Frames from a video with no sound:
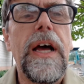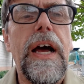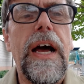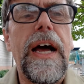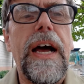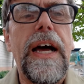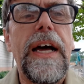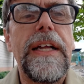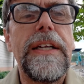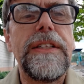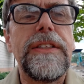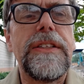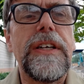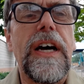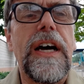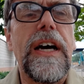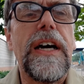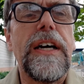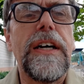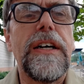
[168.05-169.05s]
and
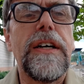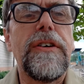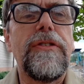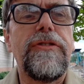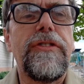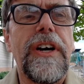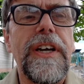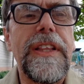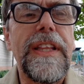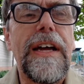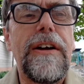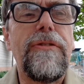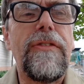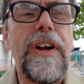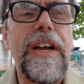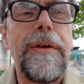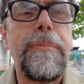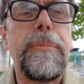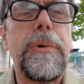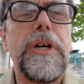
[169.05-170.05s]
find that
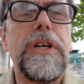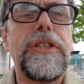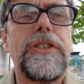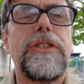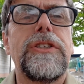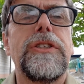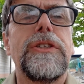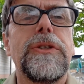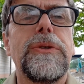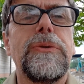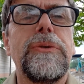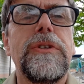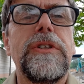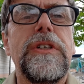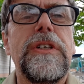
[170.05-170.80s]
very personal